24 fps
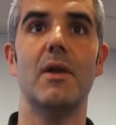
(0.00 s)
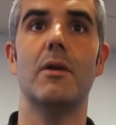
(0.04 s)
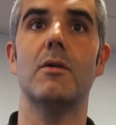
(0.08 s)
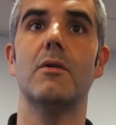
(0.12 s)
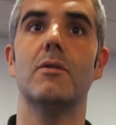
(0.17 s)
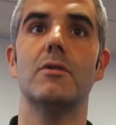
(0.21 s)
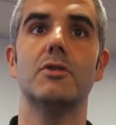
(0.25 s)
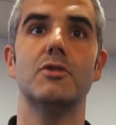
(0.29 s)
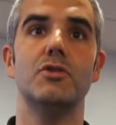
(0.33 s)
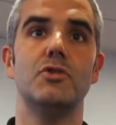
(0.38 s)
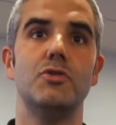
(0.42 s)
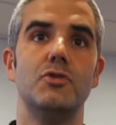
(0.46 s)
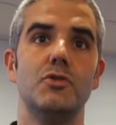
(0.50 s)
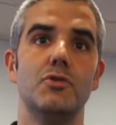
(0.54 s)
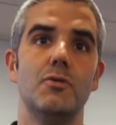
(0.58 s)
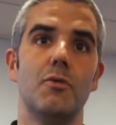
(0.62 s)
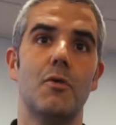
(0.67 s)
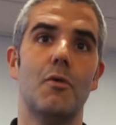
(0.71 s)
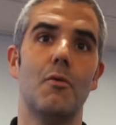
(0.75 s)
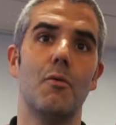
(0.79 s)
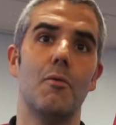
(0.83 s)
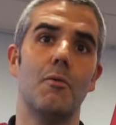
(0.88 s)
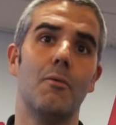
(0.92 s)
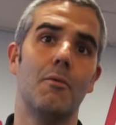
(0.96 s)
Because
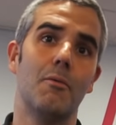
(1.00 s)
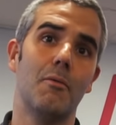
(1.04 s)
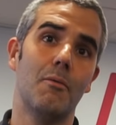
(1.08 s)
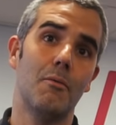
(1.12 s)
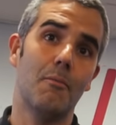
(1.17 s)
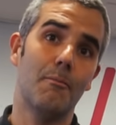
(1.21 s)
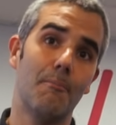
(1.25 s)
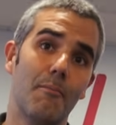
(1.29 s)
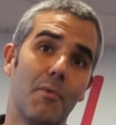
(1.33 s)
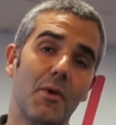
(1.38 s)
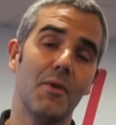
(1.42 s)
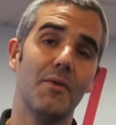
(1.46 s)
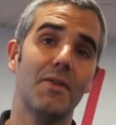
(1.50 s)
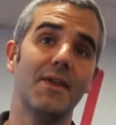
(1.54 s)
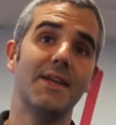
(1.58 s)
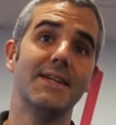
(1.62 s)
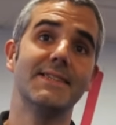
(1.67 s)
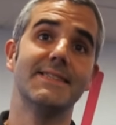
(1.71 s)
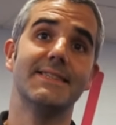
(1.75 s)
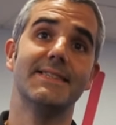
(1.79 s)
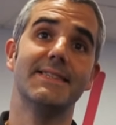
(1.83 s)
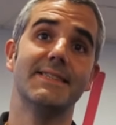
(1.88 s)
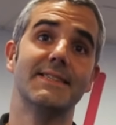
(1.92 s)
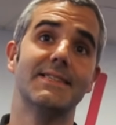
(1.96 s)
your body
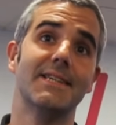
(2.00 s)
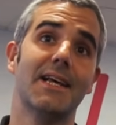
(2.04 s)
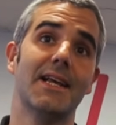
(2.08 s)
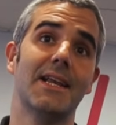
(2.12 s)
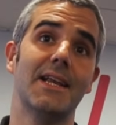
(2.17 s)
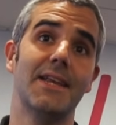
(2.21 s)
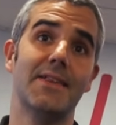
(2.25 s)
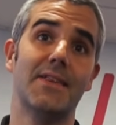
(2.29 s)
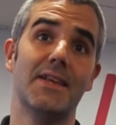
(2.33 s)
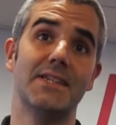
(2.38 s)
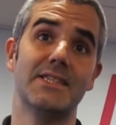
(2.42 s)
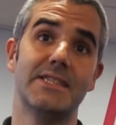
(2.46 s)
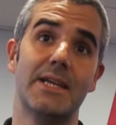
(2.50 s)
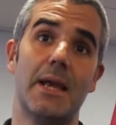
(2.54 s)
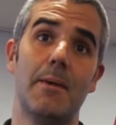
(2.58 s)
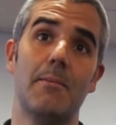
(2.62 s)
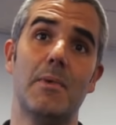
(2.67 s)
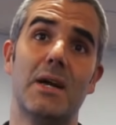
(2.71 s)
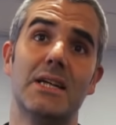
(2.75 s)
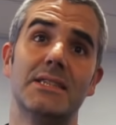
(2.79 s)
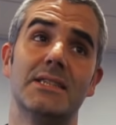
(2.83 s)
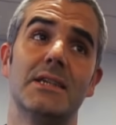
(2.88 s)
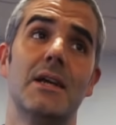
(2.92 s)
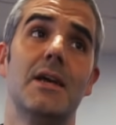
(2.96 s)
is exactly the
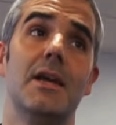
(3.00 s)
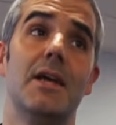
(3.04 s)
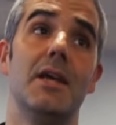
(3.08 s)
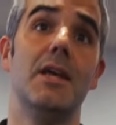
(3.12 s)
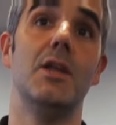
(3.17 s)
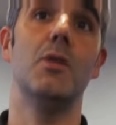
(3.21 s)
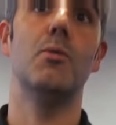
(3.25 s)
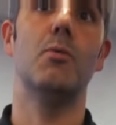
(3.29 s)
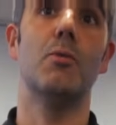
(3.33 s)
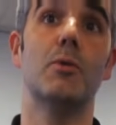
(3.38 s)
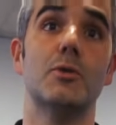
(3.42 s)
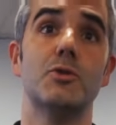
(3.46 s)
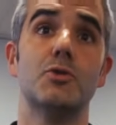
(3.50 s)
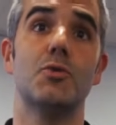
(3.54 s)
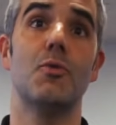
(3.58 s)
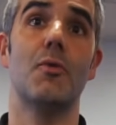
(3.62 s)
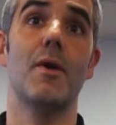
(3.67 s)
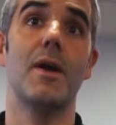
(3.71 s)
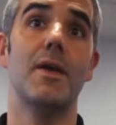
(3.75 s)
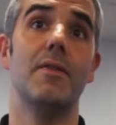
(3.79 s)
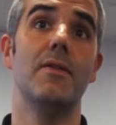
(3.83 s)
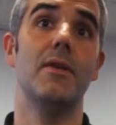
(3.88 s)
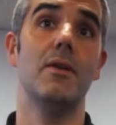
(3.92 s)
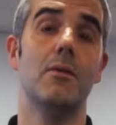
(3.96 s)
same as it was
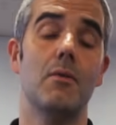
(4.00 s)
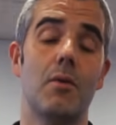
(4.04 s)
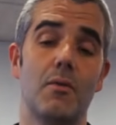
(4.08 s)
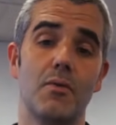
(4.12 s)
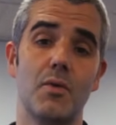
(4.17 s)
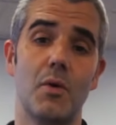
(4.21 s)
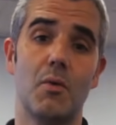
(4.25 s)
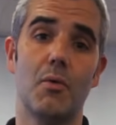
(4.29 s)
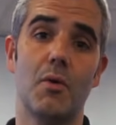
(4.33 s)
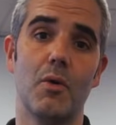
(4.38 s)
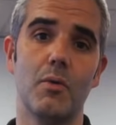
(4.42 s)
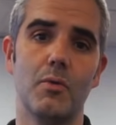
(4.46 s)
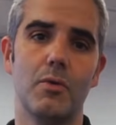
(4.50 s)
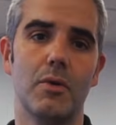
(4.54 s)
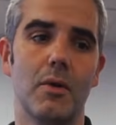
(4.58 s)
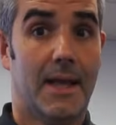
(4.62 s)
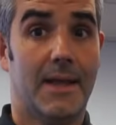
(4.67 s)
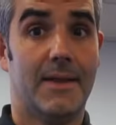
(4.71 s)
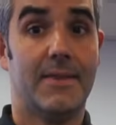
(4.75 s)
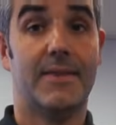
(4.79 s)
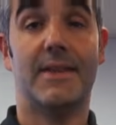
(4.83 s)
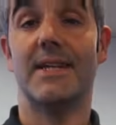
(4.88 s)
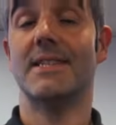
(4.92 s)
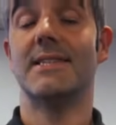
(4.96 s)
riding on the road.
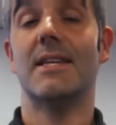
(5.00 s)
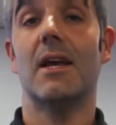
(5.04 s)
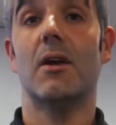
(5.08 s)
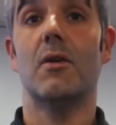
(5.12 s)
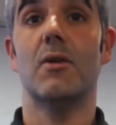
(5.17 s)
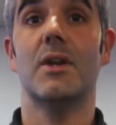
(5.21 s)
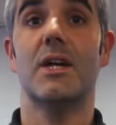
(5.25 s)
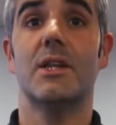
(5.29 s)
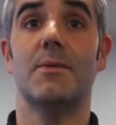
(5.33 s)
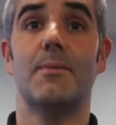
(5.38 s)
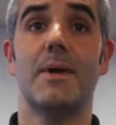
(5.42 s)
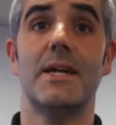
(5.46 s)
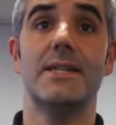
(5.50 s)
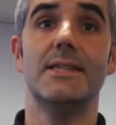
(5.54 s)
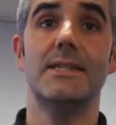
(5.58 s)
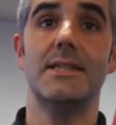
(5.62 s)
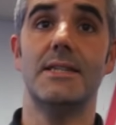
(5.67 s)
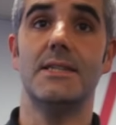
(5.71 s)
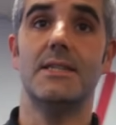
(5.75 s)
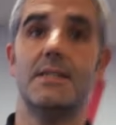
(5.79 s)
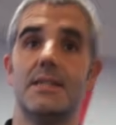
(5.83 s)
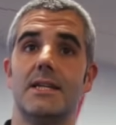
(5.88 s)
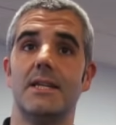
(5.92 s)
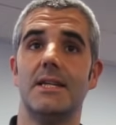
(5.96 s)
The second
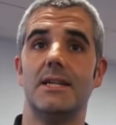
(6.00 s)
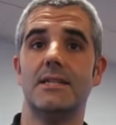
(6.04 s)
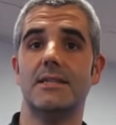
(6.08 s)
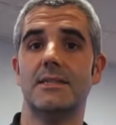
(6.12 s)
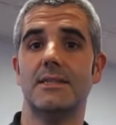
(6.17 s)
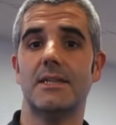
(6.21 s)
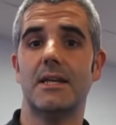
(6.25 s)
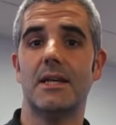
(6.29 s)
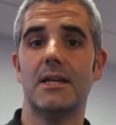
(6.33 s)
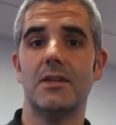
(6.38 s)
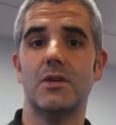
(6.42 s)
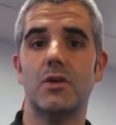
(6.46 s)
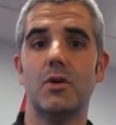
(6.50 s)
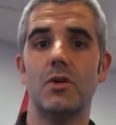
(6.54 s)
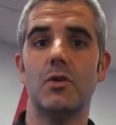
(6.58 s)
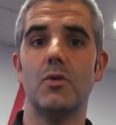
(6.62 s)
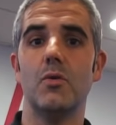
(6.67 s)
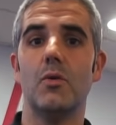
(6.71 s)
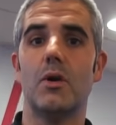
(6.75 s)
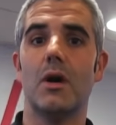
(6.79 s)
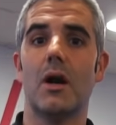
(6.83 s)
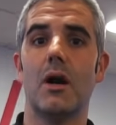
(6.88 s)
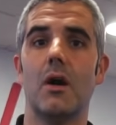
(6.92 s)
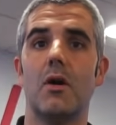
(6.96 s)
advantage is that
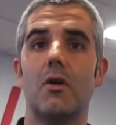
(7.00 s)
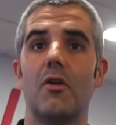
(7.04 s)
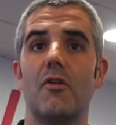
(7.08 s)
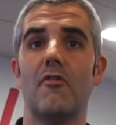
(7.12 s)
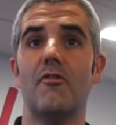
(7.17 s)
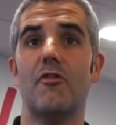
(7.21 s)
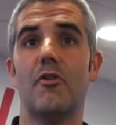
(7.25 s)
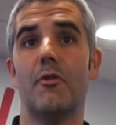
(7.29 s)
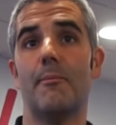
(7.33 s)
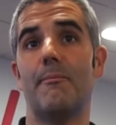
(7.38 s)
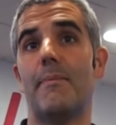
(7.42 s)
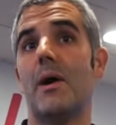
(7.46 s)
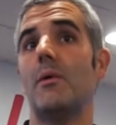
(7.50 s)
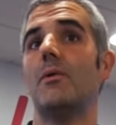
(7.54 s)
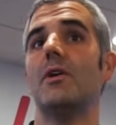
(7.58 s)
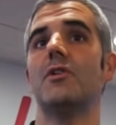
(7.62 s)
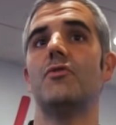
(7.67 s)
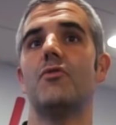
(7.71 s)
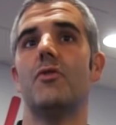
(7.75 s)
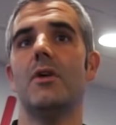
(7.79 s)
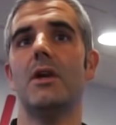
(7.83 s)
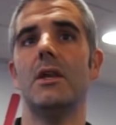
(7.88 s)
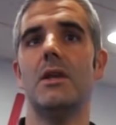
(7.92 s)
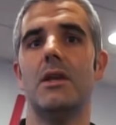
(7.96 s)
you can go for power
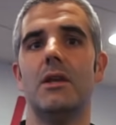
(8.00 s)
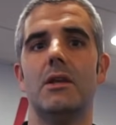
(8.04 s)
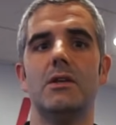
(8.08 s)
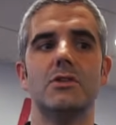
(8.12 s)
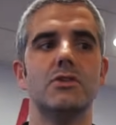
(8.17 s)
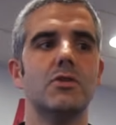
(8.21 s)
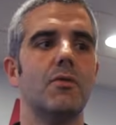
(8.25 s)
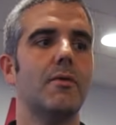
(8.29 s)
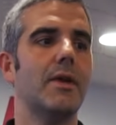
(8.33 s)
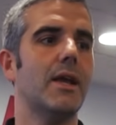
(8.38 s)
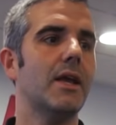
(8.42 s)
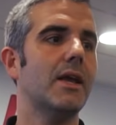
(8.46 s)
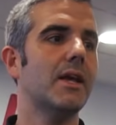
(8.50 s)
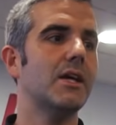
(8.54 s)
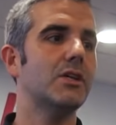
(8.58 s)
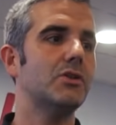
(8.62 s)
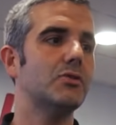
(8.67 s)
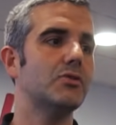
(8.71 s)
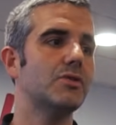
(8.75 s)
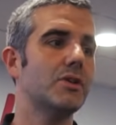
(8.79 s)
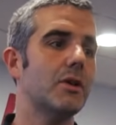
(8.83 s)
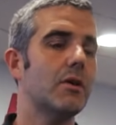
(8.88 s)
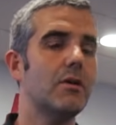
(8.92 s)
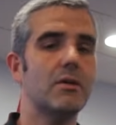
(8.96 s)
training. So in case
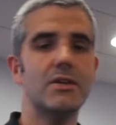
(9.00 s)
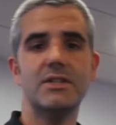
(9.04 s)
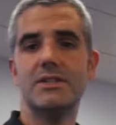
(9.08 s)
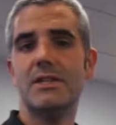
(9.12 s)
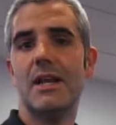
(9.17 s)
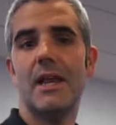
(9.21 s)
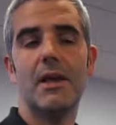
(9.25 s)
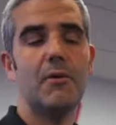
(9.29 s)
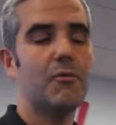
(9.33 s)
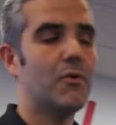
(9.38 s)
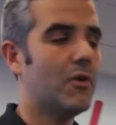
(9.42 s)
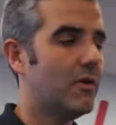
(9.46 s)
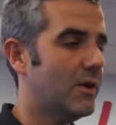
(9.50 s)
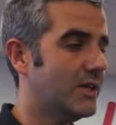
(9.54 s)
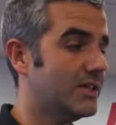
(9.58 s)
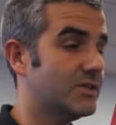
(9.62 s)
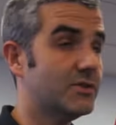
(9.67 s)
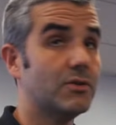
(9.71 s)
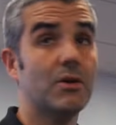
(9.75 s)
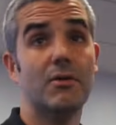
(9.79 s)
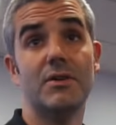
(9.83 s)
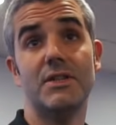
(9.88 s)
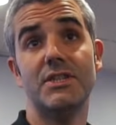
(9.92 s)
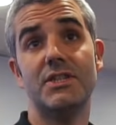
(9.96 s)
you say, oh, it's like
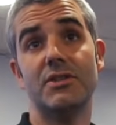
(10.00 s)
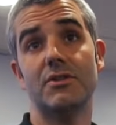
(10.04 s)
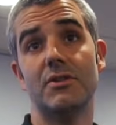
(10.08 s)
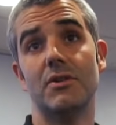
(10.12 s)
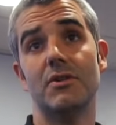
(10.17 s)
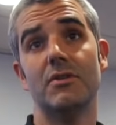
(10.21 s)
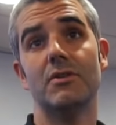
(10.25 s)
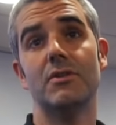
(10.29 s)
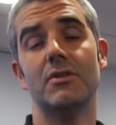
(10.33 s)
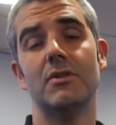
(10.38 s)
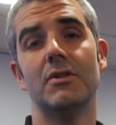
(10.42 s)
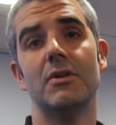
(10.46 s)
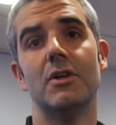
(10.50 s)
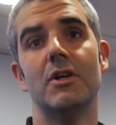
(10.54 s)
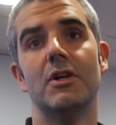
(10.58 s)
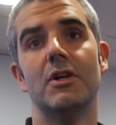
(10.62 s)
rollers, no, it's not.